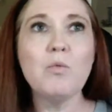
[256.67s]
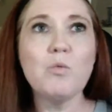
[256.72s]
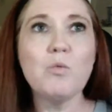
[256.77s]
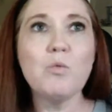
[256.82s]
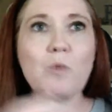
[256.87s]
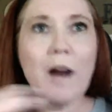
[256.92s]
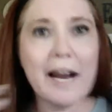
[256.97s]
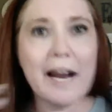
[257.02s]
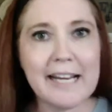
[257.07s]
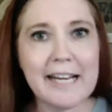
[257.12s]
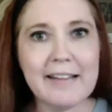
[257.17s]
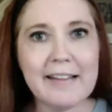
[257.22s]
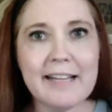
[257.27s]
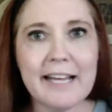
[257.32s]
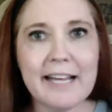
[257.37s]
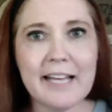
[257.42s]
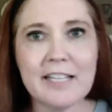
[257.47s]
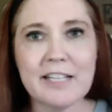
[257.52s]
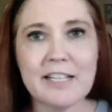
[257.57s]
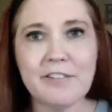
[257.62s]
Writing
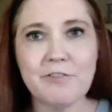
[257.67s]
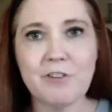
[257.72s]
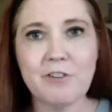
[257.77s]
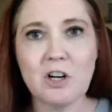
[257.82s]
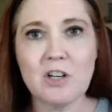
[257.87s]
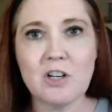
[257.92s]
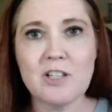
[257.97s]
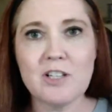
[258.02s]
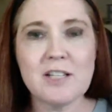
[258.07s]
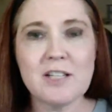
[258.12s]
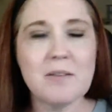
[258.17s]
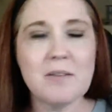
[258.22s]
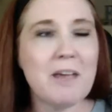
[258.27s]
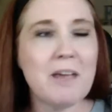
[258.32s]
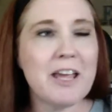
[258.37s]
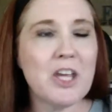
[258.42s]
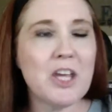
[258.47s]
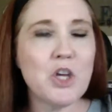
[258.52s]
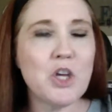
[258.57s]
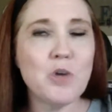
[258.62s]
the ending first,
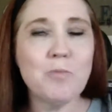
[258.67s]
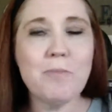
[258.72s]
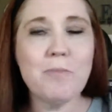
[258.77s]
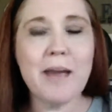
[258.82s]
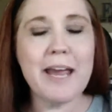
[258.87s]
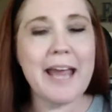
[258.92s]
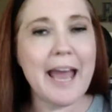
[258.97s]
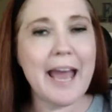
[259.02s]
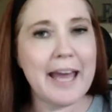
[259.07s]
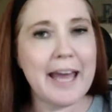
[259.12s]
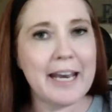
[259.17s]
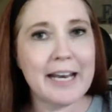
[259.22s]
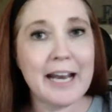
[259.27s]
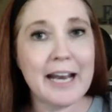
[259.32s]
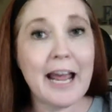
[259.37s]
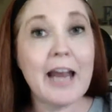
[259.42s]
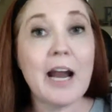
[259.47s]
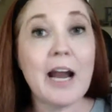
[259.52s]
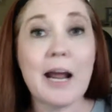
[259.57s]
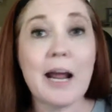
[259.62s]
you may
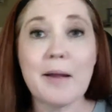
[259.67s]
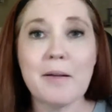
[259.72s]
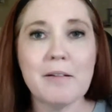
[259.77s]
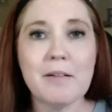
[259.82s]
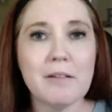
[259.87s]
edit, and I